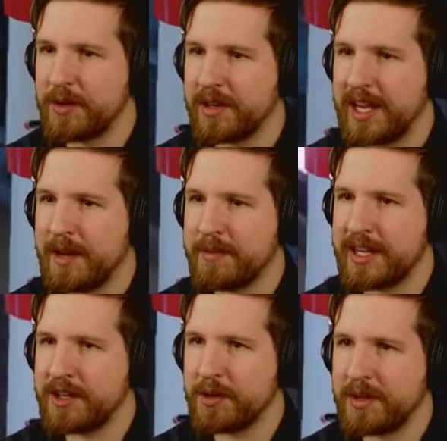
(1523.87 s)
claim that
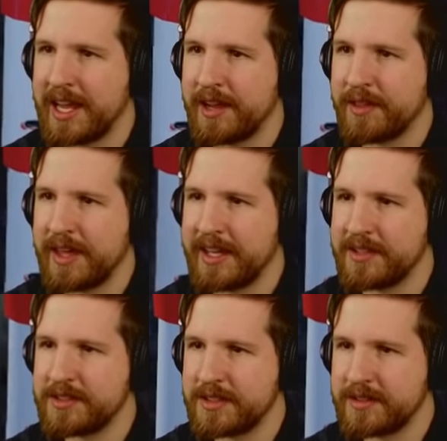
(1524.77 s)
I don't like
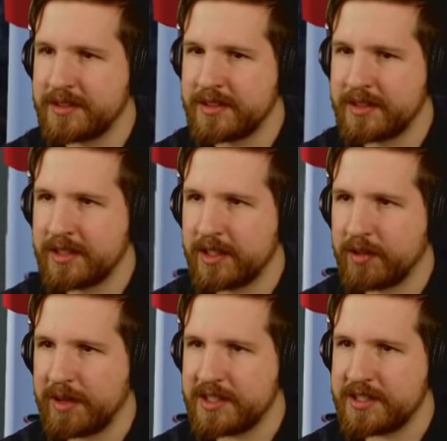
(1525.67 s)
things and
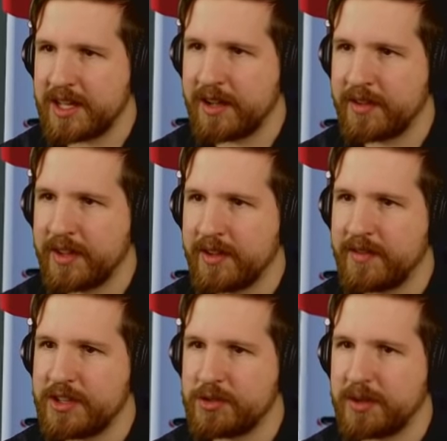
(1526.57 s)
write stuff.
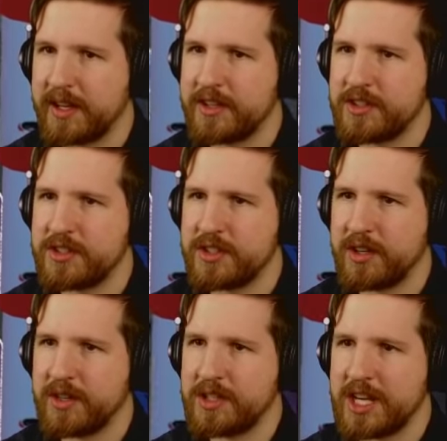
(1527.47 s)
Facial recognition
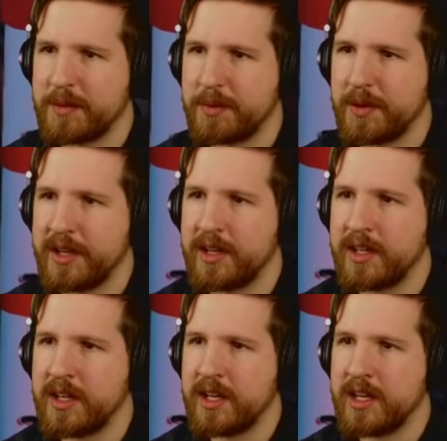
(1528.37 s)
security checkpoint.
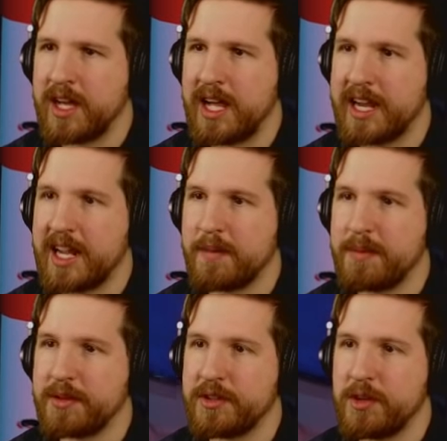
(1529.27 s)
I gotta
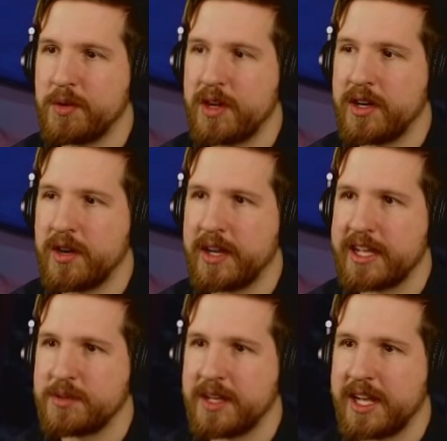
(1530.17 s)
build a new one. Okay,
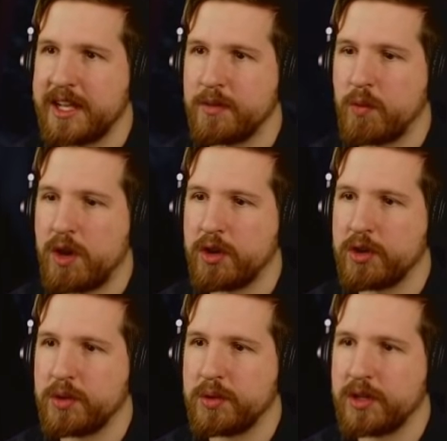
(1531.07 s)
so we got water
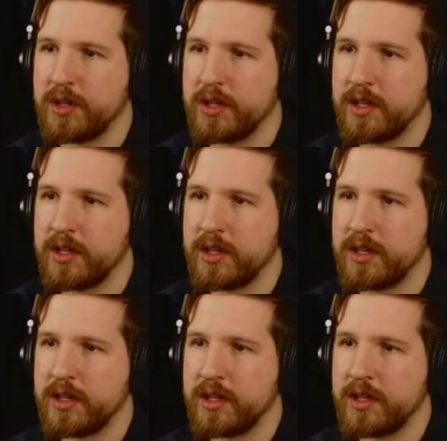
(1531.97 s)
cooler.